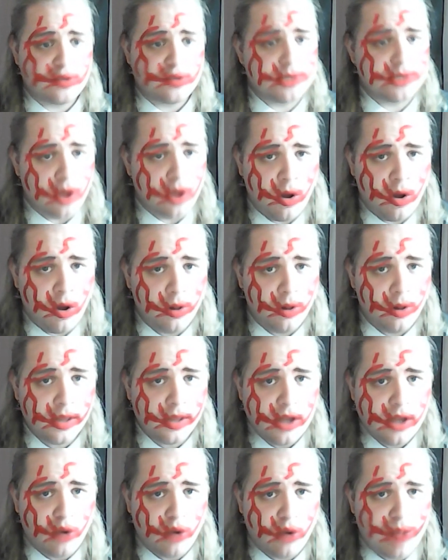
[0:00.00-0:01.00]
was all
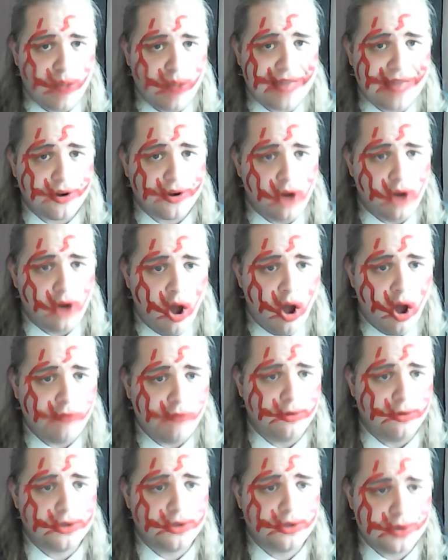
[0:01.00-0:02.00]
a rather
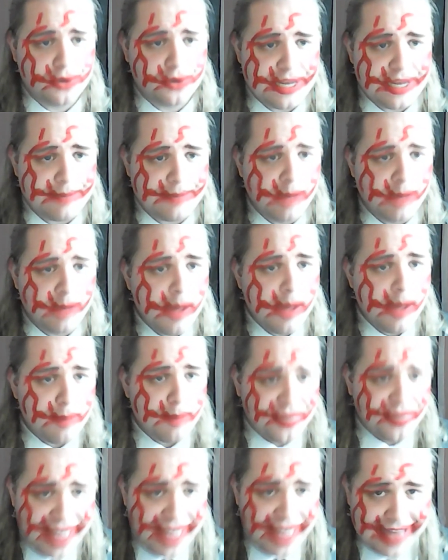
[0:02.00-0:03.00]
awful dream.
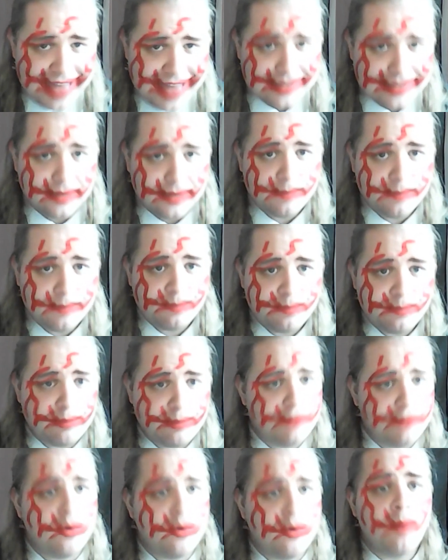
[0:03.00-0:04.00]
But then,
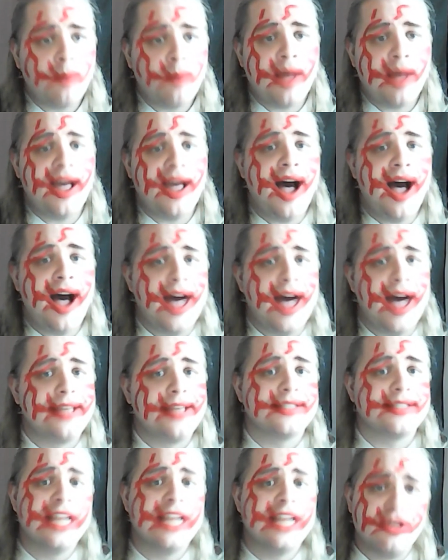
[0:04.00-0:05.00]
before my
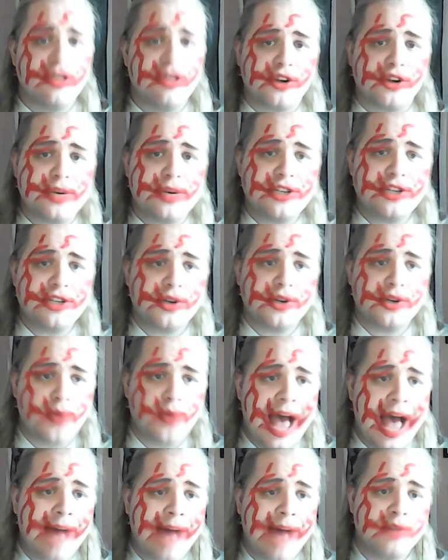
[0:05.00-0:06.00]
eyes, the creature
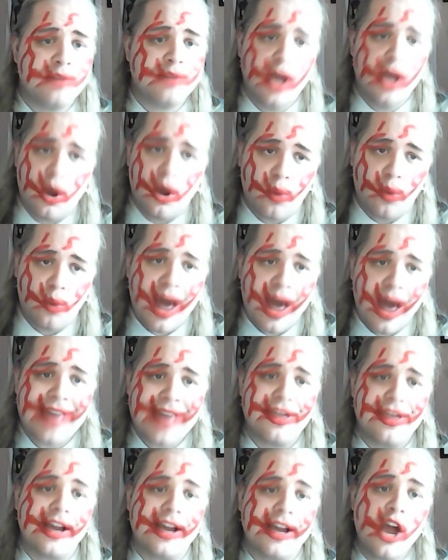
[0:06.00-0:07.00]
grabbed a
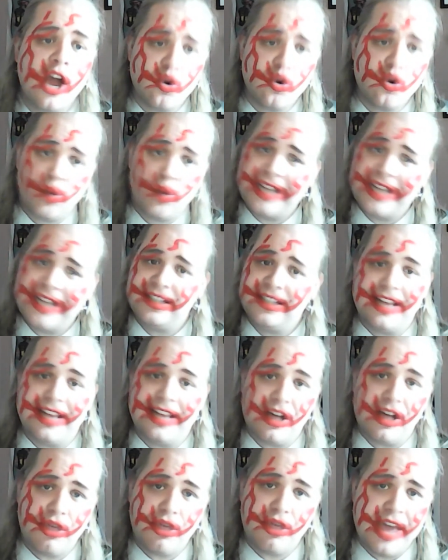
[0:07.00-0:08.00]
writhing,
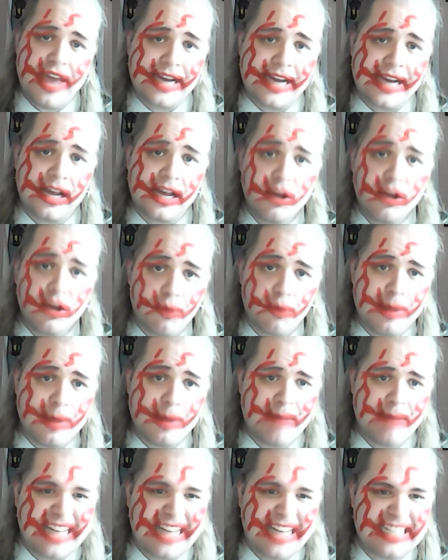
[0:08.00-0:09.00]
wriggling thing from in
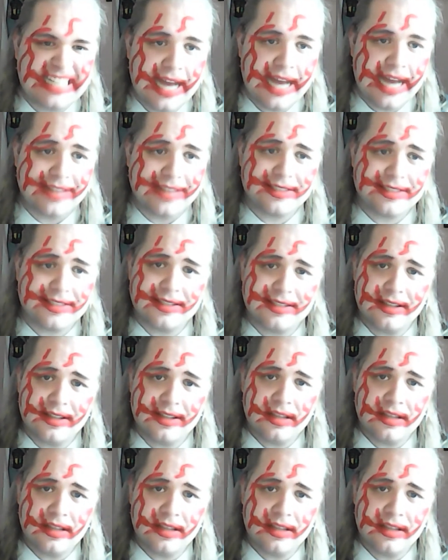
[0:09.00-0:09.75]
my guts,